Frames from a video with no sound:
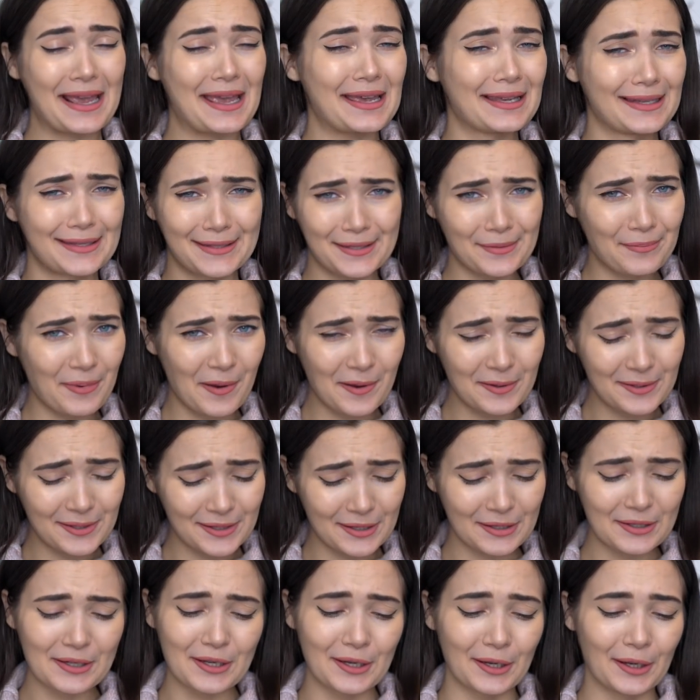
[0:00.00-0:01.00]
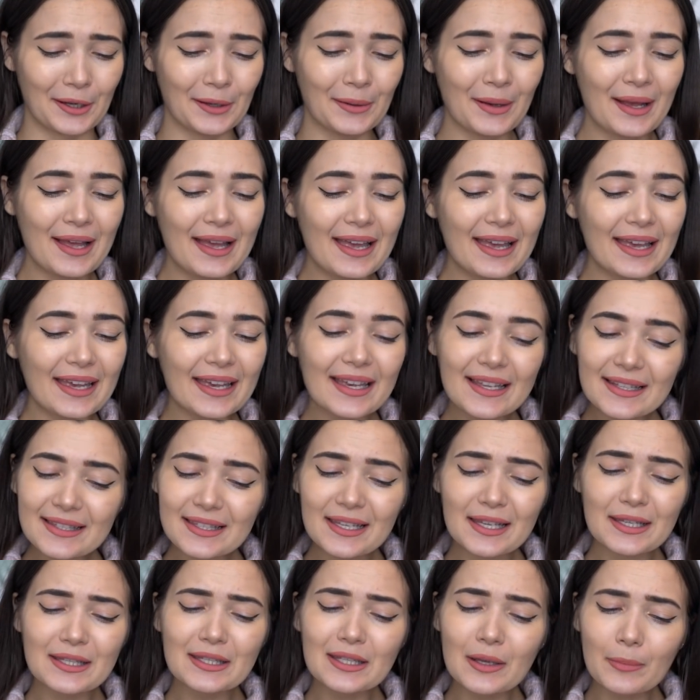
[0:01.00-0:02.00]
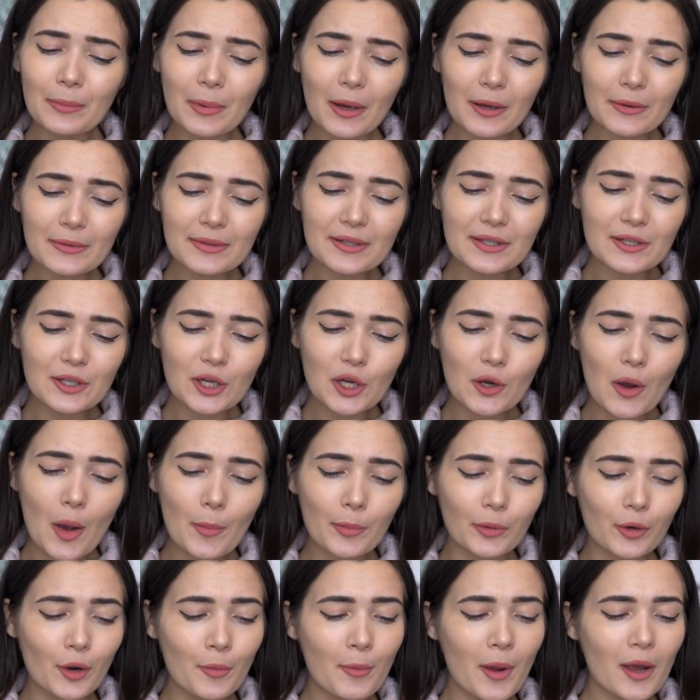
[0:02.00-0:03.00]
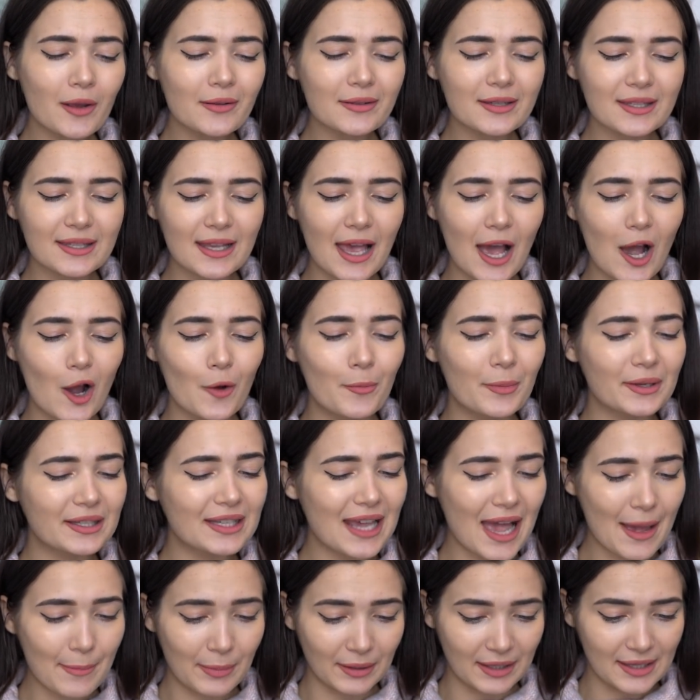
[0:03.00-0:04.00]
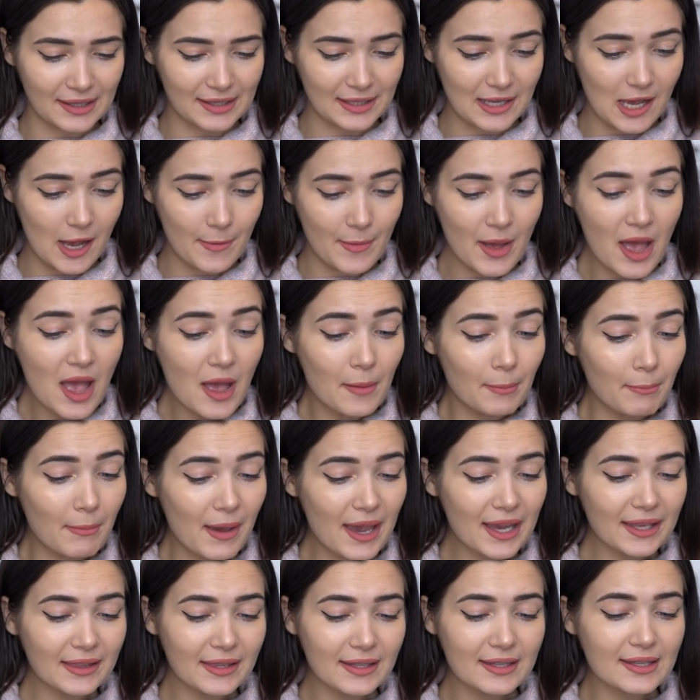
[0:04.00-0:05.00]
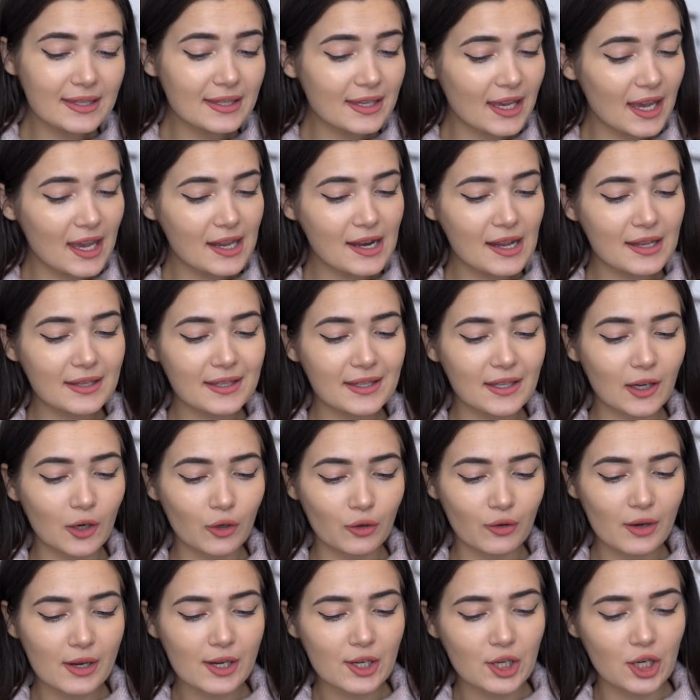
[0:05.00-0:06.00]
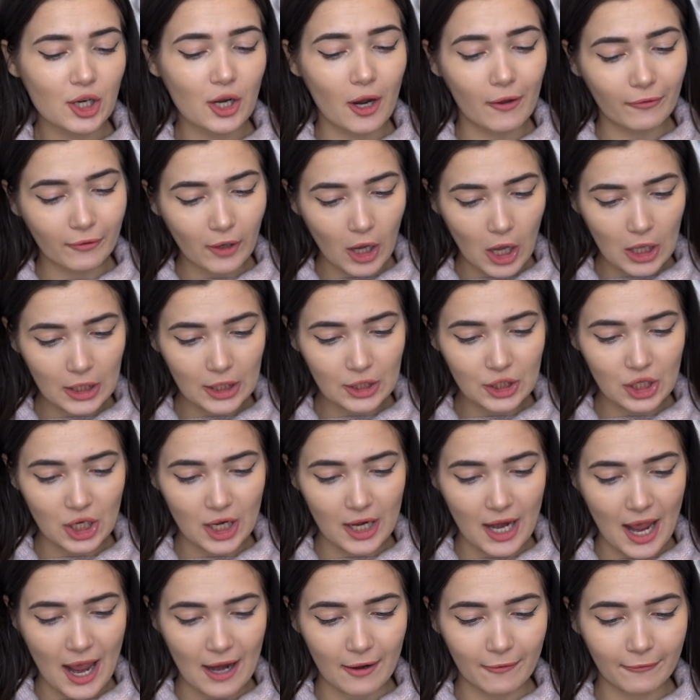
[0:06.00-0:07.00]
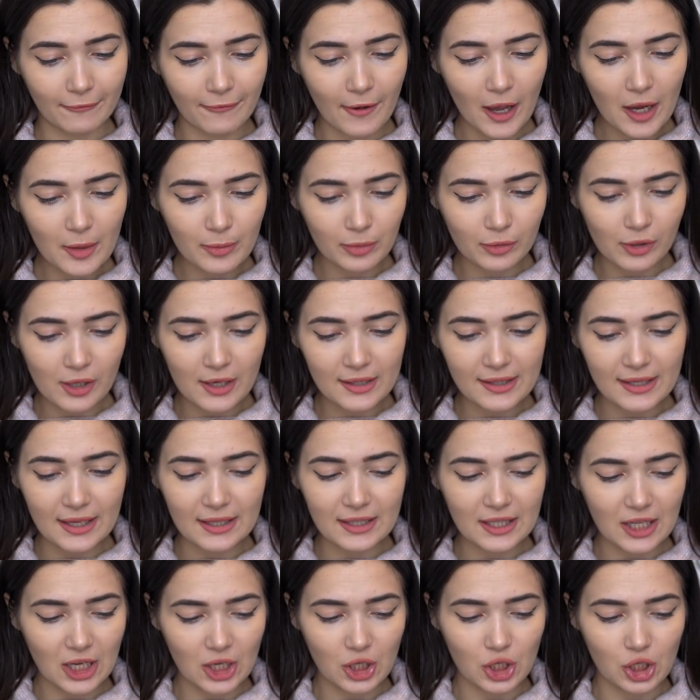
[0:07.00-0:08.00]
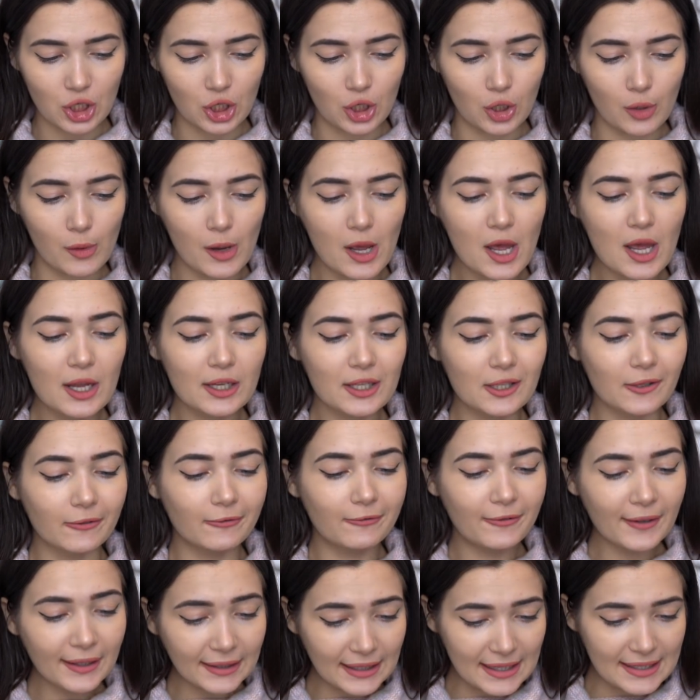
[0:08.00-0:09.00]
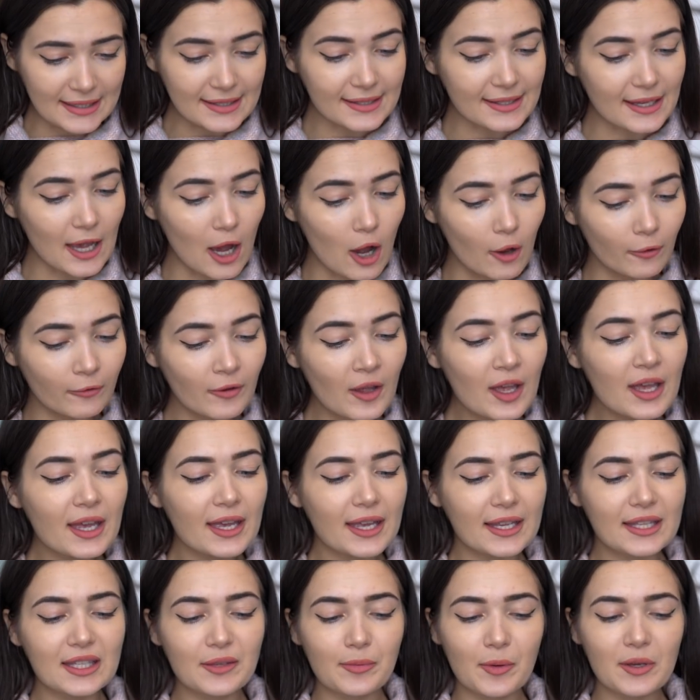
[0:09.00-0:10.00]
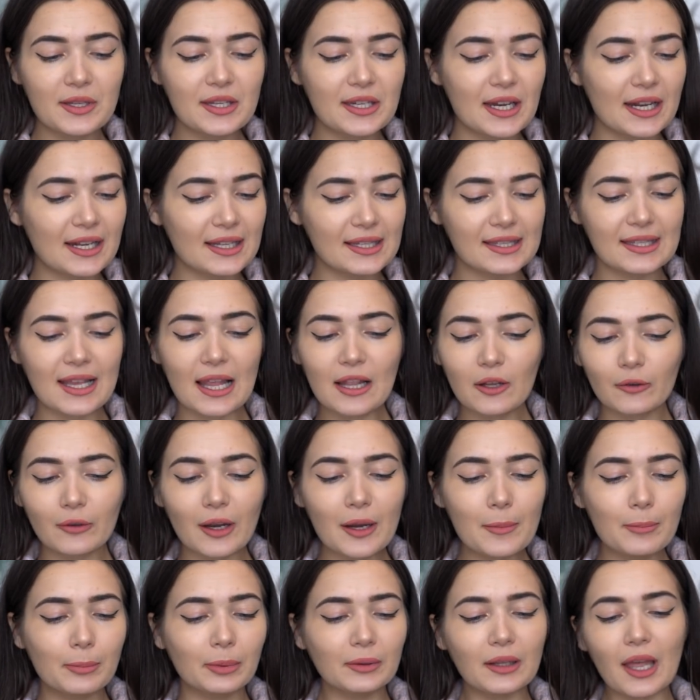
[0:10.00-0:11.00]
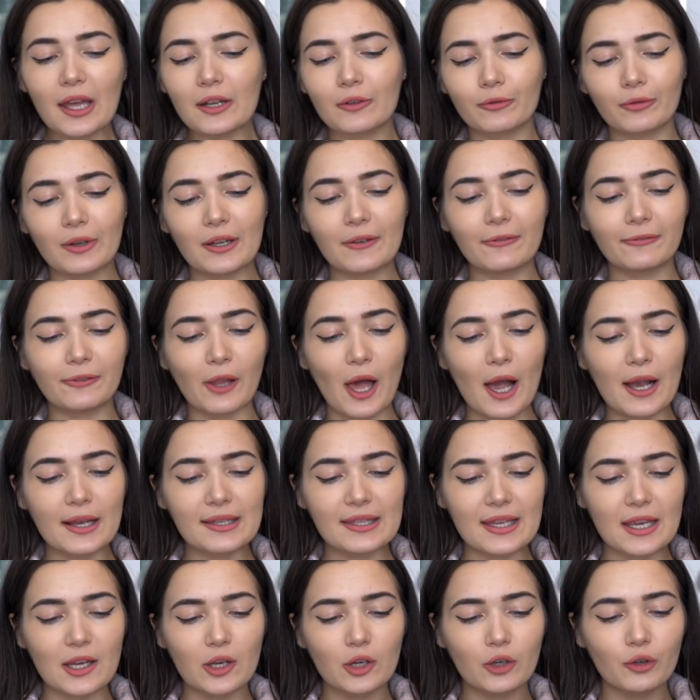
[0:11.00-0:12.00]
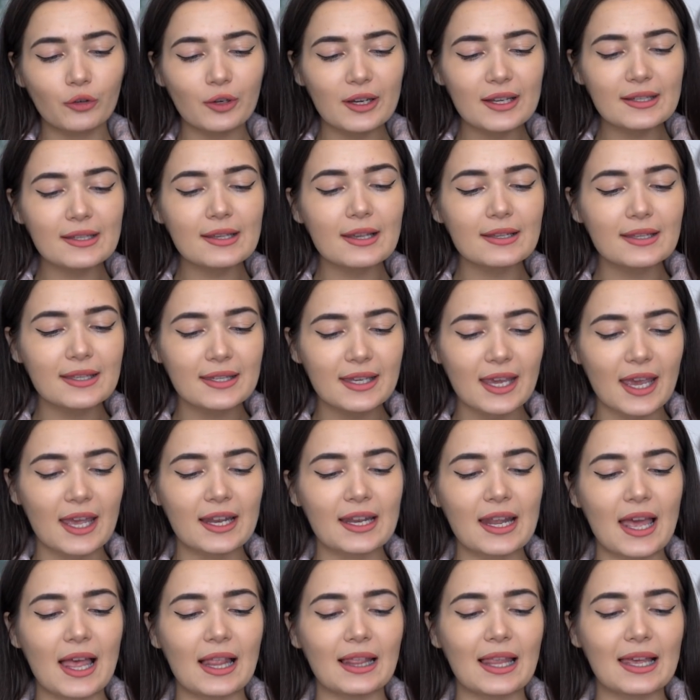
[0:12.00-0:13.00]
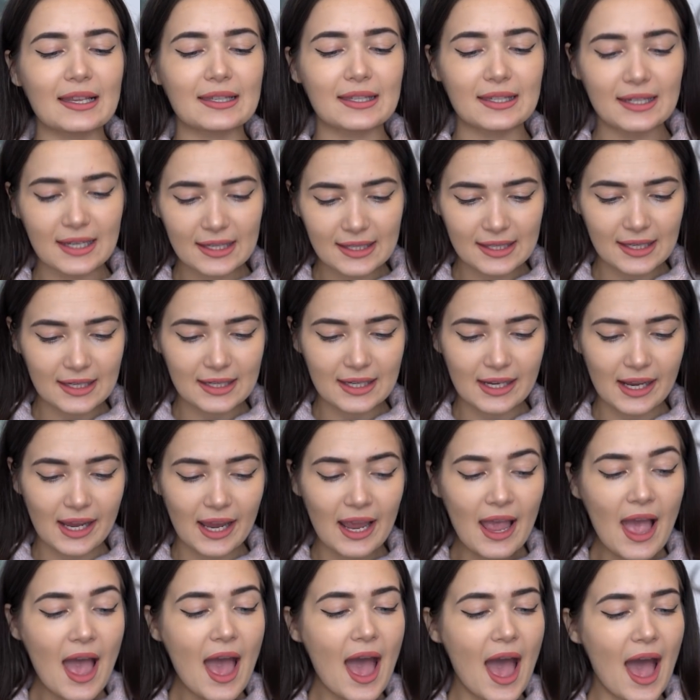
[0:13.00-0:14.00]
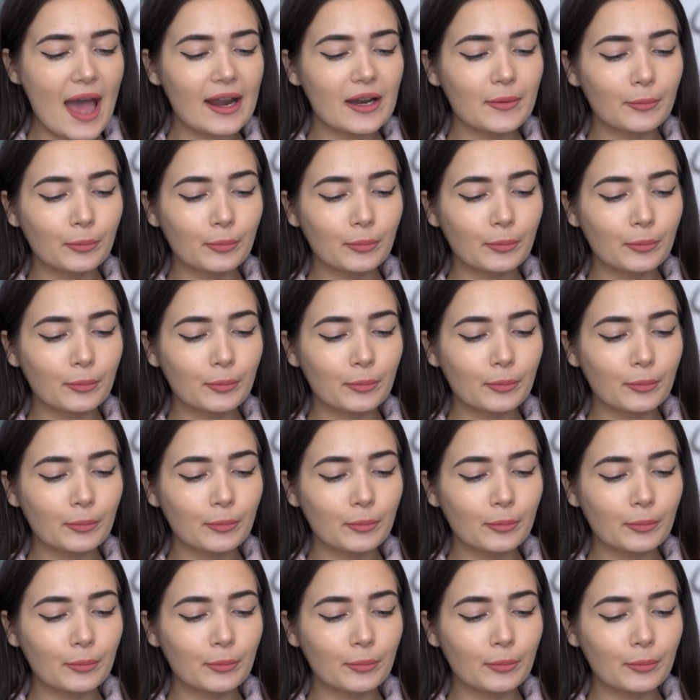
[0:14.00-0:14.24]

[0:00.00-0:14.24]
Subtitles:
is supposed to do. It's supposed to promote cell metabolism, make the skin secretion of collagen and fibrous tissue to fill itself. It's supposed to accelerate blood reflux, increase skin elasticity, and